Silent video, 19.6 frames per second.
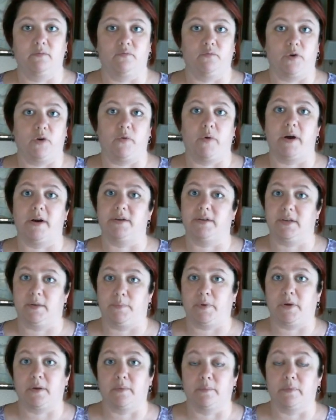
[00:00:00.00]
requires
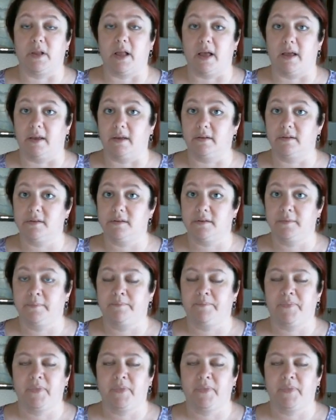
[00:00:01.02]
HIPAA compliance,